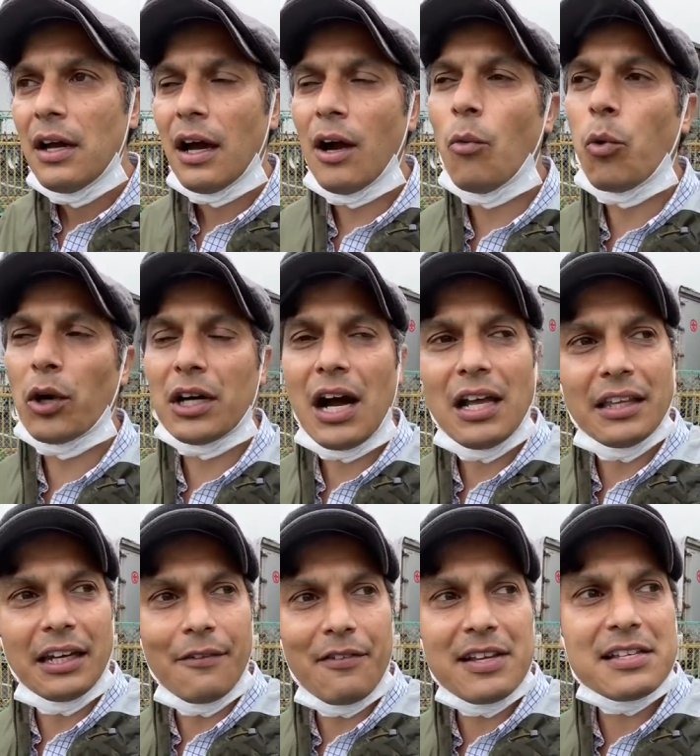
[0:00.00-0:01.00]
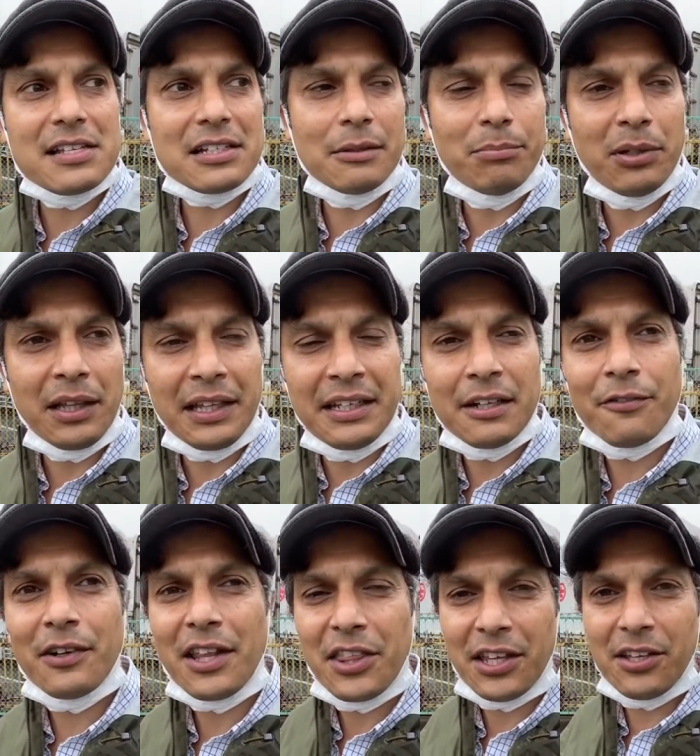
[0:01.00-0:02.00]
A work holiday visa is completely
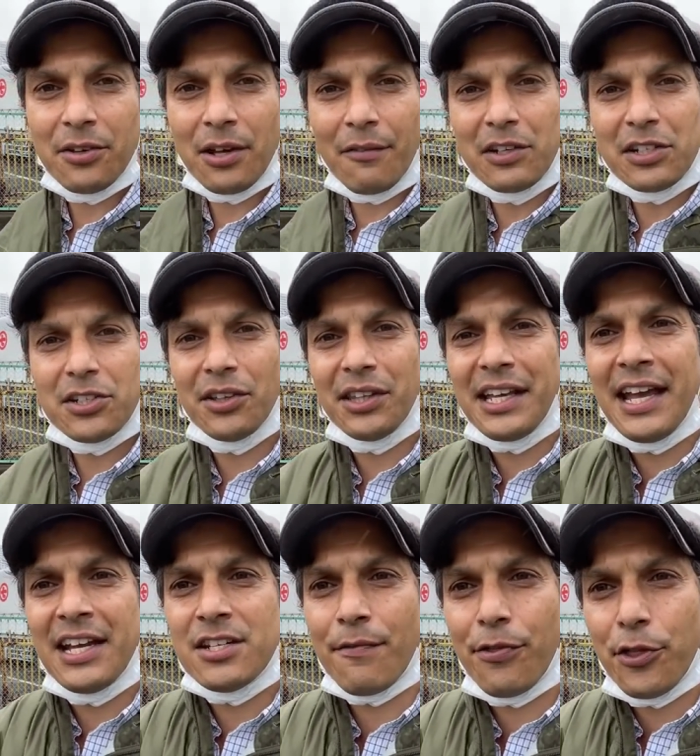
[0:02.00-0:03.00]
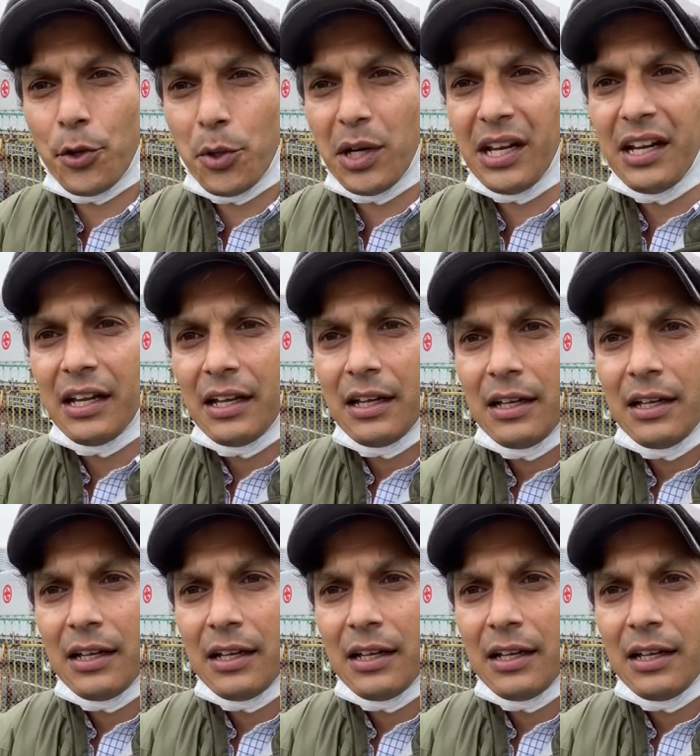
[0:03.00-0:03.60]
different. I think you have until the age of 30.